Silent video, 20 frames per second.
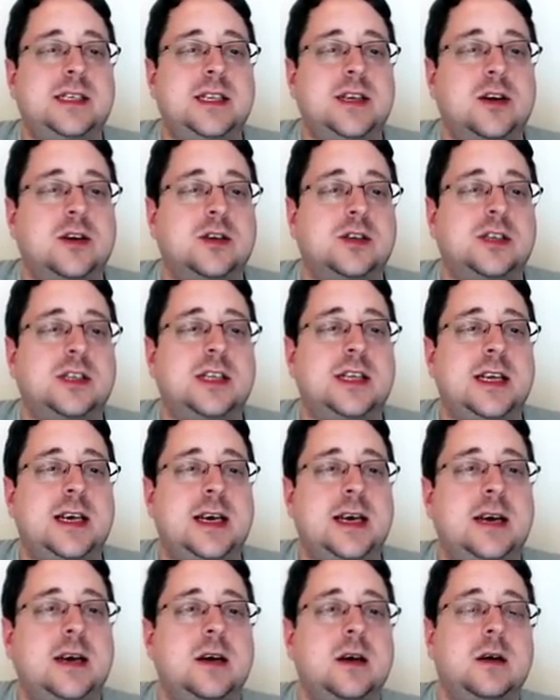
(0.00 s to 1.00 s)
There's
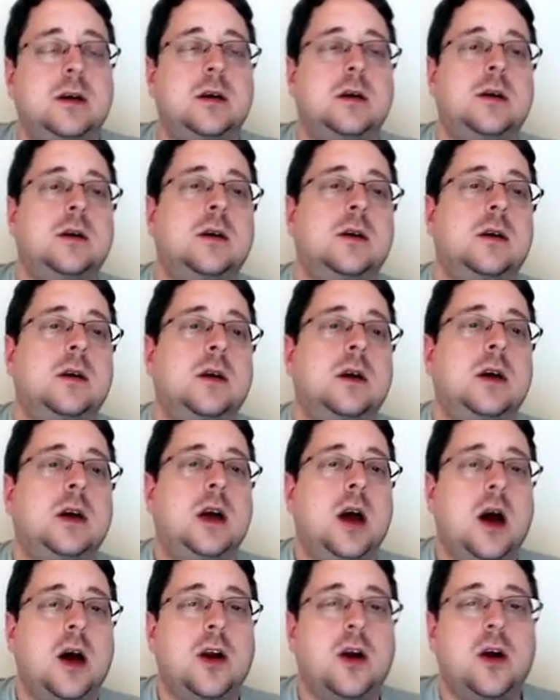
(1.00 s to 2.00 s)
the
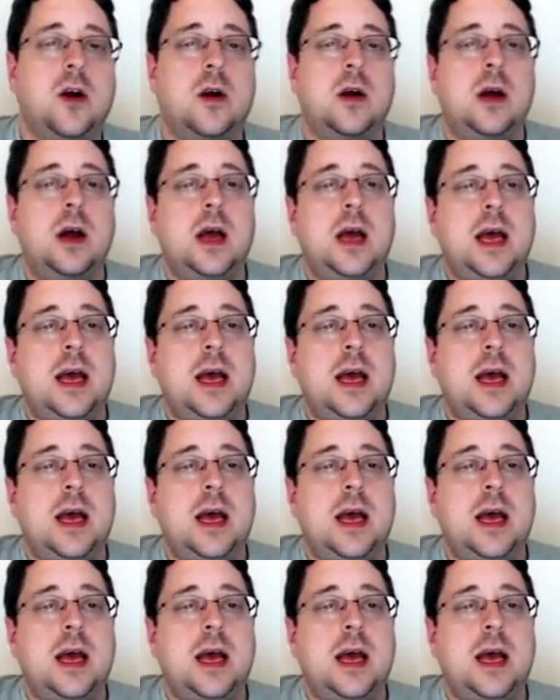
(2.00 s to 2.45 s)
gutter,